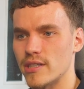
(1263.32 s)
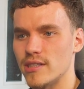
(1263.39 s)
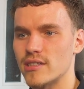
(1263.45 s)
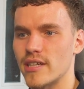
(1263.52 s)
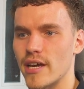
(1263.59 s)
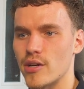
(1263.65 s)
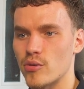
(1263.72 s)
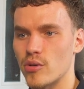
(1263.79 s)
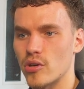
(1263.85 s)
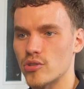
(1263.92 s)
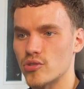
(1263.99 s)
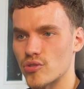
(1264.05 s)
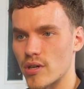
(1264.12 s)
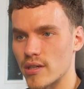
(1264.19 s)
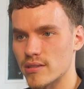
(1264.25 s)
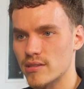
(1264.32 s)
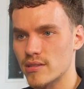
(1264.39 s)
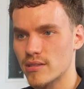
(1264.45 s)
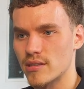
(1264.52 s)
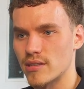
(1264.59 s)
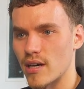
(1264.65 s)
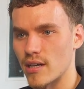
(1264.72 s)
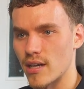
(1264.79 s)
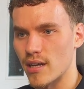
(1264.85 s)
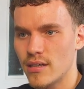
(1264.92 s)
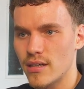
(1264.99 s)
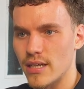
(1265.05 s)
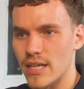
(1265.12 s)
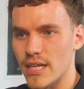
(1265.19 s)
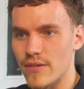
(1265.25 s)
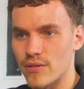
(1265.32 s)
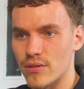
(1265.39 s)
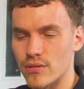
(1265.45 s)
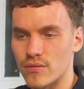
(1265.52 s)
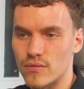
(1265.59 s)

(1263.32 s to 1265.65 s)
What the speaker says: scale, contrast, color. Even